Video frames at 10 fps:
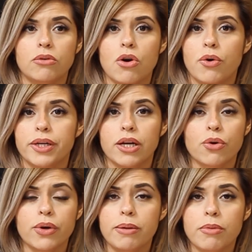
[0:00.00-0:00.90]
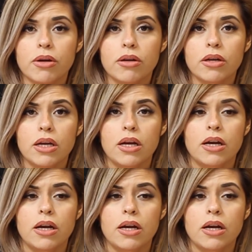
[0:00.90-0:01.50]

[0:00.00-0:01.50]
coconut creamer.